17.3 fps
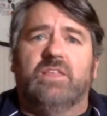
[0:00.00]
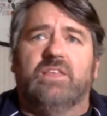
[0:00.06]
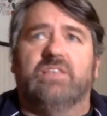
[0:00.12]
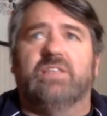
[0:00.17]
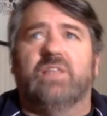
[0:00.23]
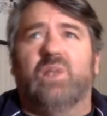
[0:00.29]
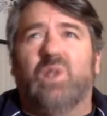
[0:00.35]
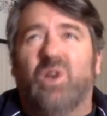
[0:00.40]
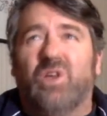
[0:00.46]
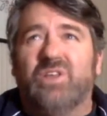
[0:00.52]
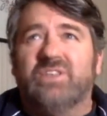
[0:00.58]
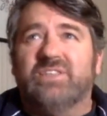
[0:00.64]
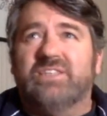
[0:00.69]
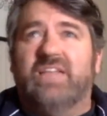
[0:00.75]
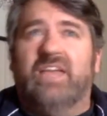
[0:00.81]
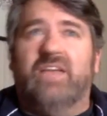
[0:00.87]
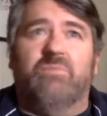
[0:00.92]
there's a lot
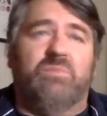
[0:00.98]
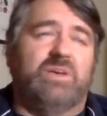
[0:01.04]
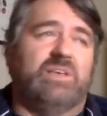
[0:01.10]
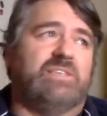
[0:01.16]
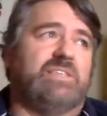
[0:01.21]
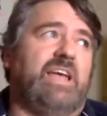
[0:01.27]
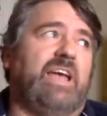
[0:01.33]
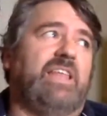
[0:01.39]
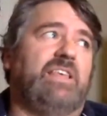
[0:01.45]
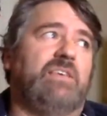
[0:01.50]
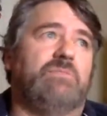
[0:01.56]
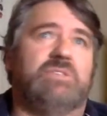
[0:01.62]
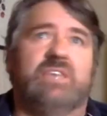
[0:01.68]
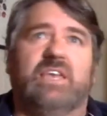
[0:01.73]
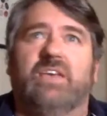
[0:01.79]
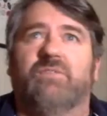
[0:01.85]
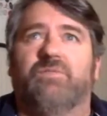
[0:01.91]
of sta- big
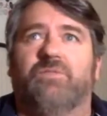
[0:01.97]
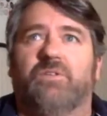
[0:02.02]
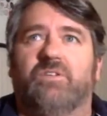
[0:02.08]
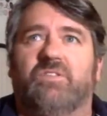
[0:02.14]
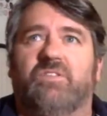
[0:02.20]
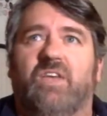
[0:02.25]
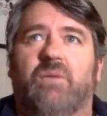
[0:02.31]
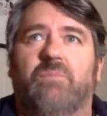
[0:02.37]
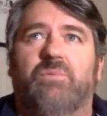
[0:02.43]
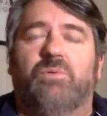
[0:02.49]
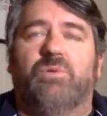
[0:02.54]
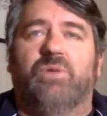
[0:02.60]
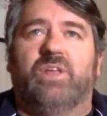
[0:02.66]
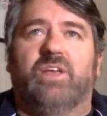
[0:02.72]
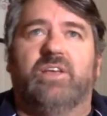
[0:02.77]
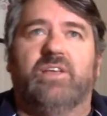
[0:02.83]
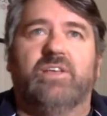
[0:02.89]
stadiums here, for
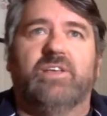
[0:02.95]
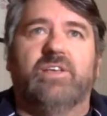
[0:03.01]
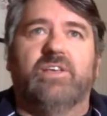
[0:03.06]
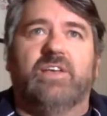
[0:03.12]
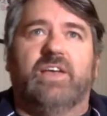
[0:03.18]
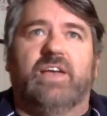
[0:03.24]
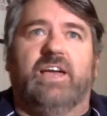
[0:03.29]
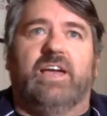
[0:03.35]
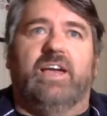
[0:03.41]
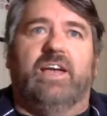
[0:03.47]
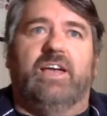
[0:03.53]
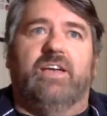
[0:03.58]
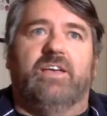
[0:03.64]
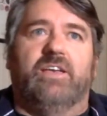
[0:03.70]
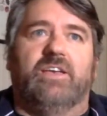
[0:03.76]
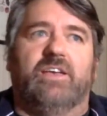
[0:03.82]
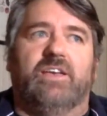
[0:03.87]
example, in a
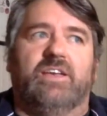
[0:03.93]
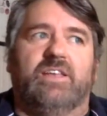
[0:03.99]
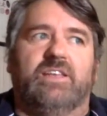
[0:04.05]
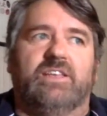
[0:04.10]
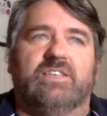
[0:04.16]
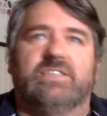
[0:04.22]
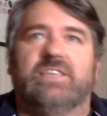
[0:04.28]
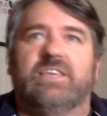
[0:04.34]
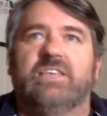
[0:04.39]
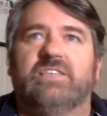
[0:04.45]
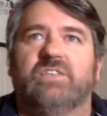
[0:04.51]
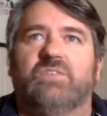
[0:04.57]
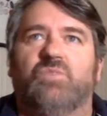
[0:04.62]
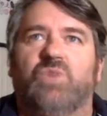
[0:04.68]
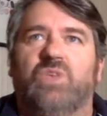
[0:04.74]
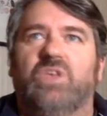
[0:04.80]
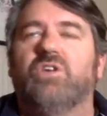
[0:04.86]
uh, in a
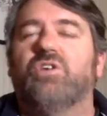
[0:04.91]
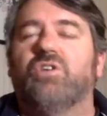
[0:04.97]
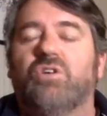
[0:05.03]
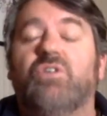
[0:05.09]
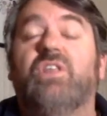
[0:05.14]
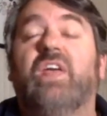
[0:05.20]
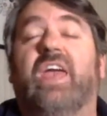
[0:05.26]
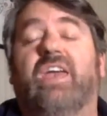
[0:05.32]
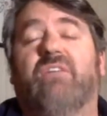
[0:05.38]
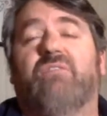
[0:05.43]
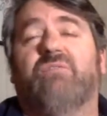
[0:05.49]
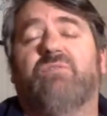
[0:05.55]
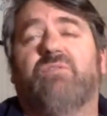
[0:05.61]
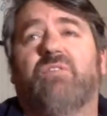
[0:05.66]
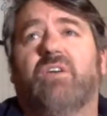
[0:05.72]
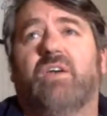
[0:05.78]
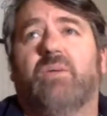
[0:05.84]
season where you could
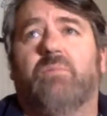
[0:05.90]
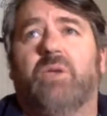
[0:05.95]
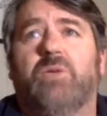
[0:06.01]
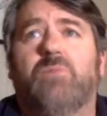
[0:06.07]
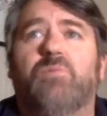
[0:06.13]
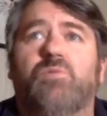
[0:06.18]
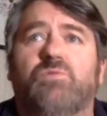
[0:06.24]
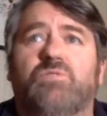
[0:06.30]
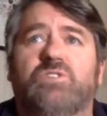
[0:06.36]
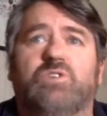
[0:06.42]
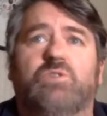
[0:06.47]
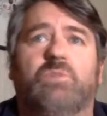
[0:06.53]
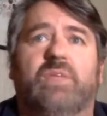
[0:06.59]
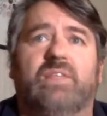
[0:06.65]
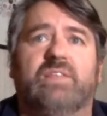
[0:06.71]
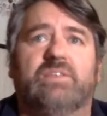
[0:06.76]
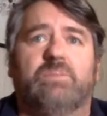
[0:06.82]
have people
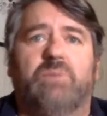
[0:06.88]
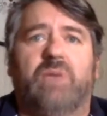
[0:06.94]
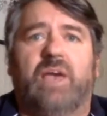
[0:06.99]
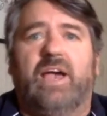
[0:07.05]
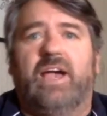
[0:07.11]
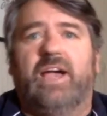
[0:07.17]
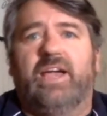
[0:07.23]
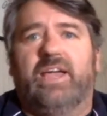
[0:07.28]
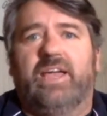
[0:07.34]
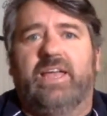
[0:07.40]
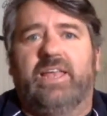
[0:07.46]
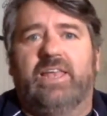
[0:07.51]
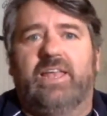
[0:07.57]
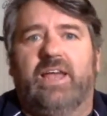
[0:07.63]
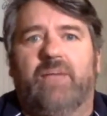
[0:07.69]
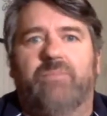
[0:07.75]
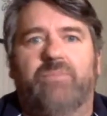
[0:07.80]
two meters apart,
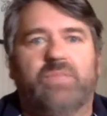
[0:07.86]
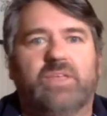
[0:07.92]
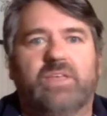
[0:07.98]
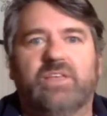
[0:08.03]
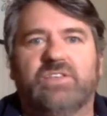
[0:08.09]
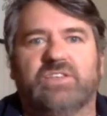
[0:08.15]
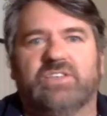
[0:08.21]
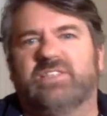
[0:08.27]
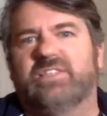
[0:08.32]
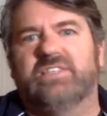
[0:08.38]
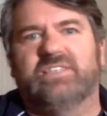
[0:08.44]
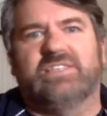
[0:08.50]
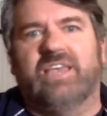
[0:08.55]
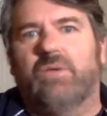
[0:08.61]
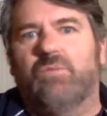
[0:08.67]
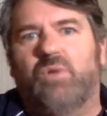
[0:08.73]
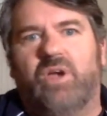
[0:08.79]
and um, just in the
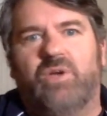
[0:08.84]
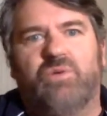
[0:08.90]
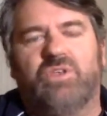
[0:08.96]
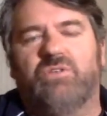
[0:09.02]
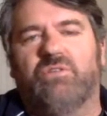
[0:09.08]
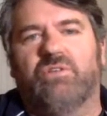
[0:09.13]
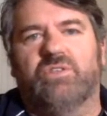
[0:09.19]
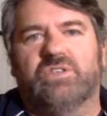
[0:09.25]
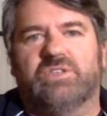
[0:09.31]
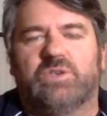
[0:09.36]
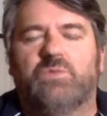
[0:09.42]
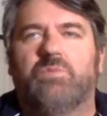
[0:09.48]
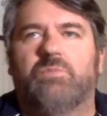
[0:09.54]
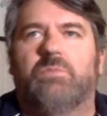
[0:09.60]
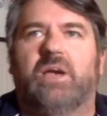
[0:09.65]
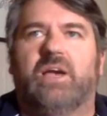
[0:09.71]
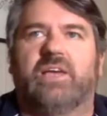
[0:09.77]
same way when you're at the
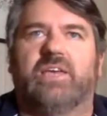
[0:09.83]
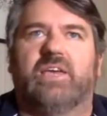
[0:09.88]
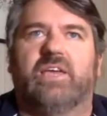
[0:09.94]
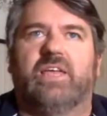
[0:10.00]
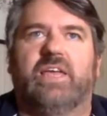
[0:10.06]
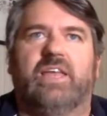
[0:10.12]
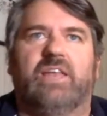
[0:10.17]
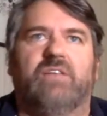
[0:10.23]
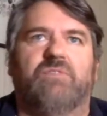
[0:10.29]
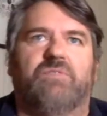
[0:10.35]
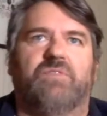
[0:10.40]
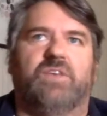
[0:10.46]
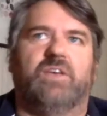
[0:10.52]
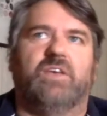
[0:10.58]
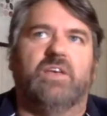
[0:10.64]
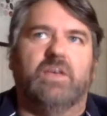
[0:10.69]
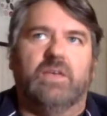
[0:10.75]
supermarket, and if
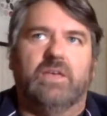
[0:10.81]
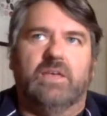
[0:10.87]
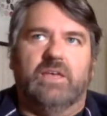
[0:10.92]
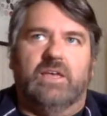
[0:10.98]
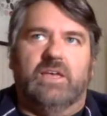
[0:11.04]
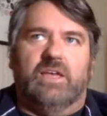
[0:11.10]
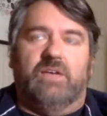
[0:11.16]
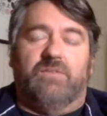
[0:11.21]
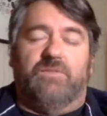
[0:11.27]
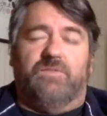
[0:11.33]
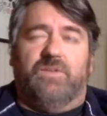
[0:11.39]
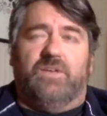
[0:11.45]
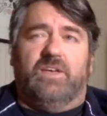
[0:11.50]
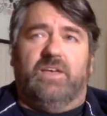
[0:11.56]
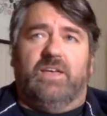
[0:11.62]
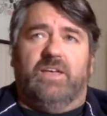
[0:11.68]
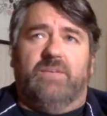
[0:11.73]
the if
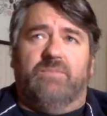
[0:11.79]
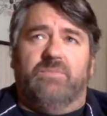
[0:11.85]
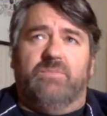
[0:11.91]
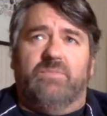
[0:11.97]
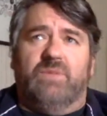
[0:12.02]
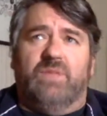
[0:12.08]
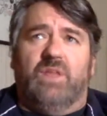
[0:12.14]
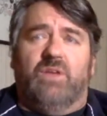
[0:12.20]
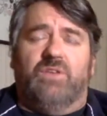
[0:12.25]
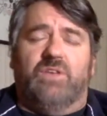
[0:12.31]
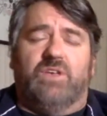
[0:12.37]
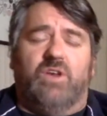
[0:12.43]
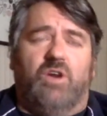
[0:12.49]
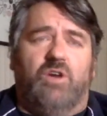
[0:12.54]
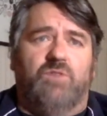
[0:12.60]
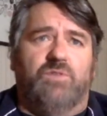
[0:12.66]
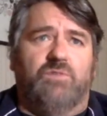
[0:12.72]
um, you know the
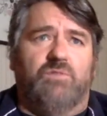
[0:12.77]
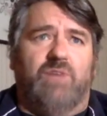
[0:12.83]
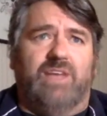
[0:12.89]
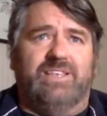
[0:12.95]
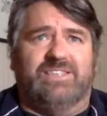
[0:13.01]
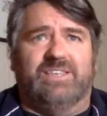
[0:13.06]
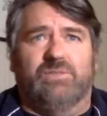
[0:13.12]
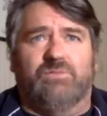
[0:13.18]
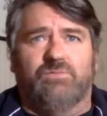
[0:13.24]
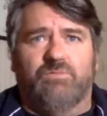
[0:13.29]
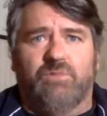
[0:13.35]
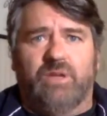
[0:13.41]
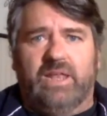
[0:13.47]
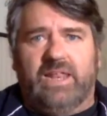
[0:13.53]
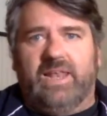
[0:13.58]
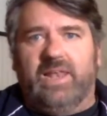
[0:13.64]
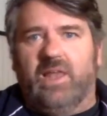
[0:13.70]
COVID rates are
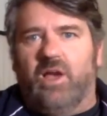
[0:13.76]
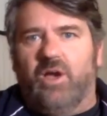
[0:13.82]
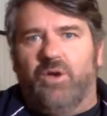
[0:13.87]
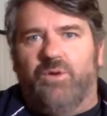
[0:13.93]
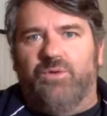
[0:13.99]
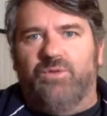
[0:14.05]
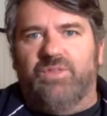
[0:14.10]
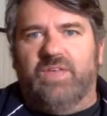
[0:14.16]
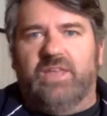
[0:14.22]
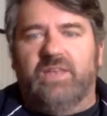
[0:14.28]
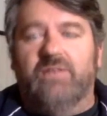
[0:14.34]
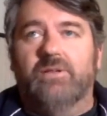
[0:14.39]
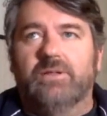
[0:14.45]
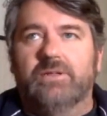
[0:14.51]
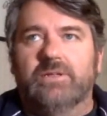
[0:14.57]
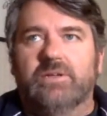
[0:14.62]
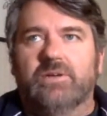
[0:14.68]
really low,
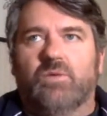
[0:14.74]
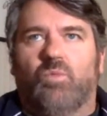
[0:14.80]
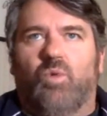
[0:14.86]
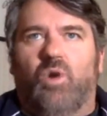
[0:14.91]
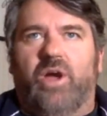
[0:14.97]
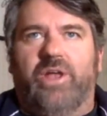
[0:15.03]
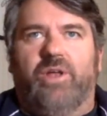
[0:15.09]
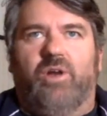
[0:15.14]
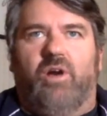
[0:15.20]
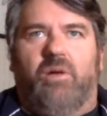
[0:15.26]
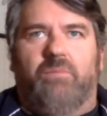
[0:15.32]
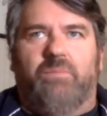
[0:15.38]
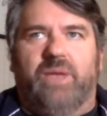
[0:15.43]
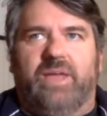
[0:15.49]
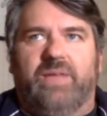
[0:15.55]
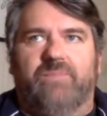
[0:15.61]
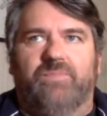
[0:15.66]
then why
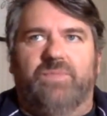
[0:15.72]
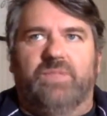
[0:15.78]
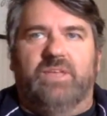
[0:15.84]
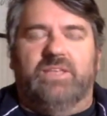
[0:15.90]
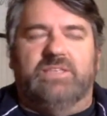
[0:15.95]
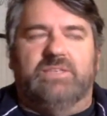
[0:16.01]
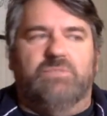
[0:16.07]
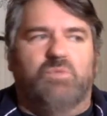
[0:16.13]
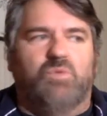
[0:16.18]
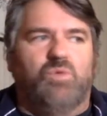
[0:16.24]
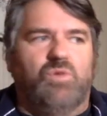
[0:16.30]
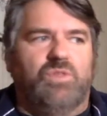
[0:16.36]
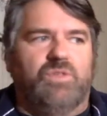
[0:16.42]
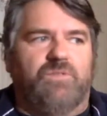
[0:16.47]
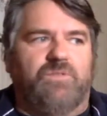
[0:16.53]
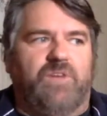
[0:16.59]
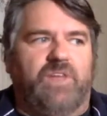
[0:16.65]
not? But it's
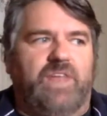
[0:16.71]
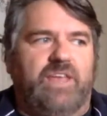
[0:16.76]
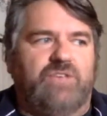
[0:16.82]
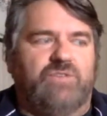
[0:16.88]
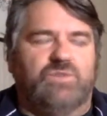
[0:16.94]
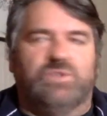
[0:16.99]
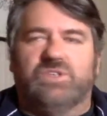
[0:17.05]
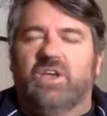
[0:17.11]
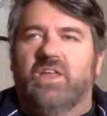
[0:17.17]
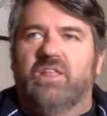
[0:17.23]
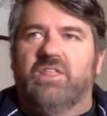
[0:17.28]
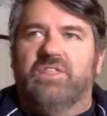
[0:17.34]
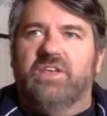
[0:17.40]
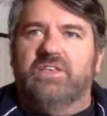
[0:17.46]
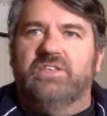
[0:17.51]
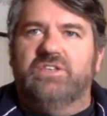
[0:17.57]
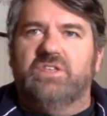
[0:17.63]
more the financial side
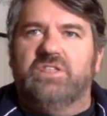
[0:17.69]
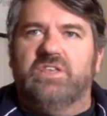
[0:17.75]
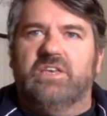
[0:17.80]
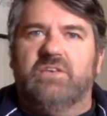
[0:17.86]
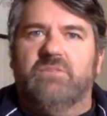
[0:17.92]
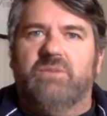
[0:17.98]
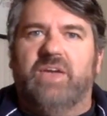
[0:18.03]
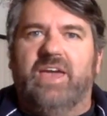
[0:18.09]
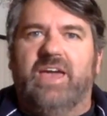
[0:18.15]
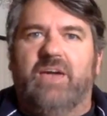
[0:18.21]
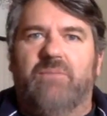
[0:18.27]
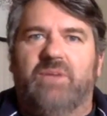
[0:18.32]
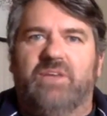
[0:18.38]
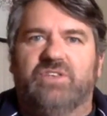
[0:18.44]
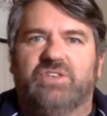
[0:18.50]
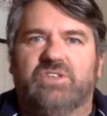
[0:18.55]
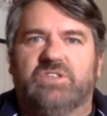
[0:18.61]
of things. You think about how
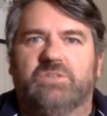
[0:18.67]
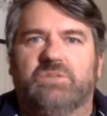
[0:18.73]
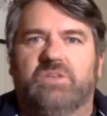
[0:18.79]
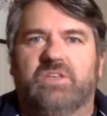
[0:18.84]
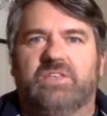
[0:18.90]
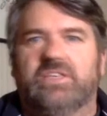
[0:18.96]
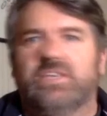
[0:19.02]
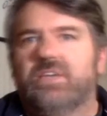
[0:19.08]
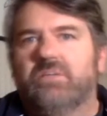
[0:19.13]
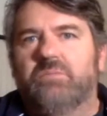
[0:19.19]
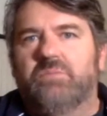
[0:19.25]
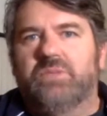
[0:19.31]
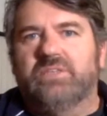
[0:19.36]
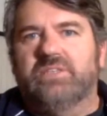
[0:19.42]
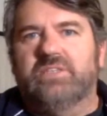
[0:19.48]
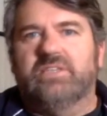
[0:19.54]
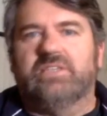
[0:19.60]
much it's it's hit
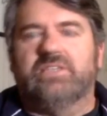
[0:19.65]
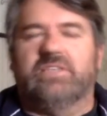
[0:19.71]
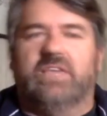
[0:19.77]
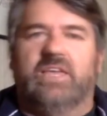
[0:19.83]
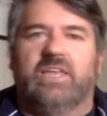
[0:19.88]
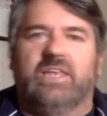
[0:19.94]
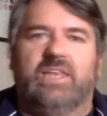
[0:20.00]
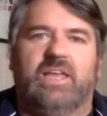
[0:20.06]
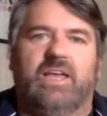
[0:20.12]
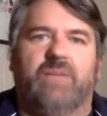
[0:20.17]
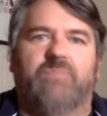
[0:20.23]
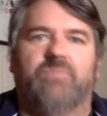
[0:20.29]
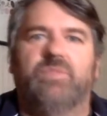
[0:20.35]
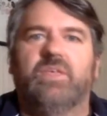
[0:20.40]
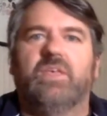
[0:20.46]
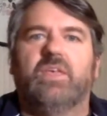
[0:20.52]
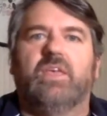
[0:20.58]
business and
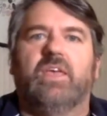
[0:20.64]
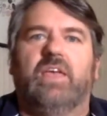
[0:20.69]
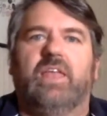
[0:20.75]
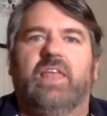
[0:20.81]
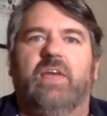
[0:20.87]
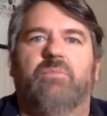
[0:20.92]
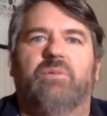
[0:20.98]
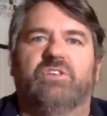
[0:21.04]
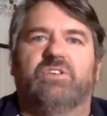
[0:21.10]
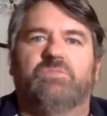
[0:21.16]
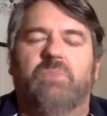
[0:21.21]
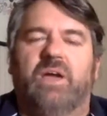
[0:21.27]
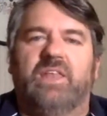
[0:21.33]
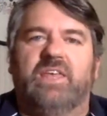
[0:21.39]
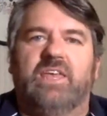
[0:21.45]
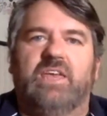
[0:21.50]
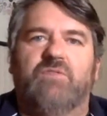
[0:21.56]
um and how much
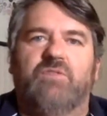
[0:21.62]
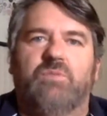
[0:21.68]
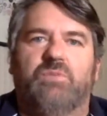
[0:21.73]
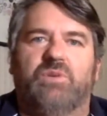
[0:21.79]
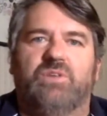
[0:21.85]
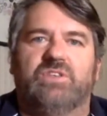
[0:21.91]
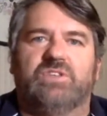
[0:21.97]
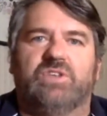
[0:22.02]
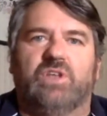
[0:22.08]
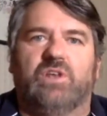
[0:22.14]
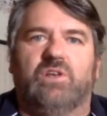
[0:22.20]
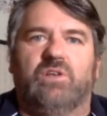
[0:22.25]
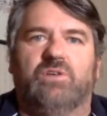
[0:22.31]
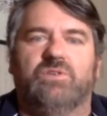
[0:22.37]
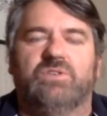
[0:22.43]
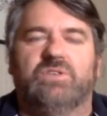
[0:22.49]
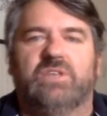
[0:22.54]
money everybody's going
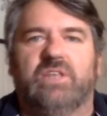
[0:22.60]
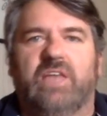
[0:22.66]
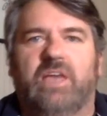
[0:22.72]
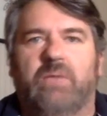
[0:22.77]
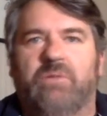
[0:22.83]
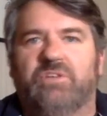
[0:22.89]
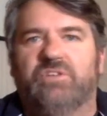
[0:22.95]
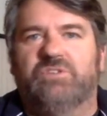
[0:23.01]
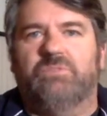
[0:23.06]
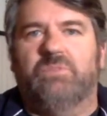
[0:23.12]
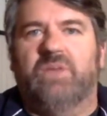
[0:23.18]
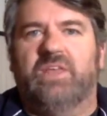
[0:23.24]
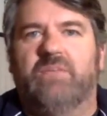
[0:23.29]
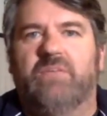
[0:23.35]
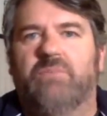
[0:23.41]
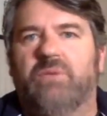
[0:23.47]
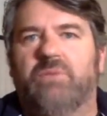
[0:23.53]
to lose and how much
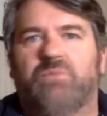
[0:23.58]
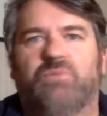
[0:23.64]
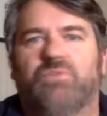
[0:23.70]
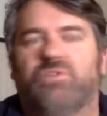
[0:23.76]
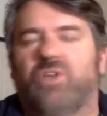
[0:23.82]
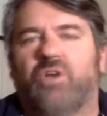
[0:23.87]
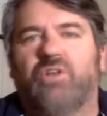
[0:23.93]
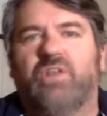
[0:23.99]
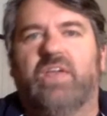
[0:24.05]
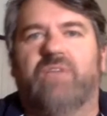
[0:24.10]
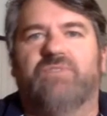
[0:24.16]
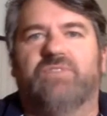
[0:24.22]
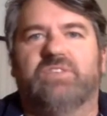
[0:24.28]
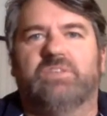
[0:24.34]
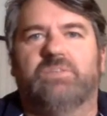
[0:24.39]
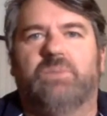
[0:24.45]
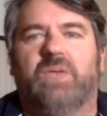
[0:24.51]
money people don't
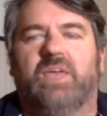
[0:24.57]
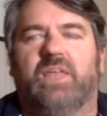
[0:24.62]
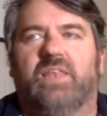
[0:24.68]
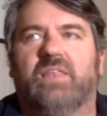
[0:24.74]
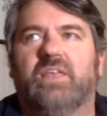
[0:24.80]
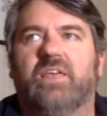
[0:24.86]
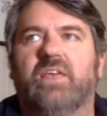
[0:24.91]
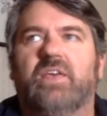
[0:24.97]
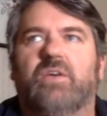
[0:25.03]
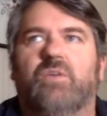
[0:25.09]
have to spend.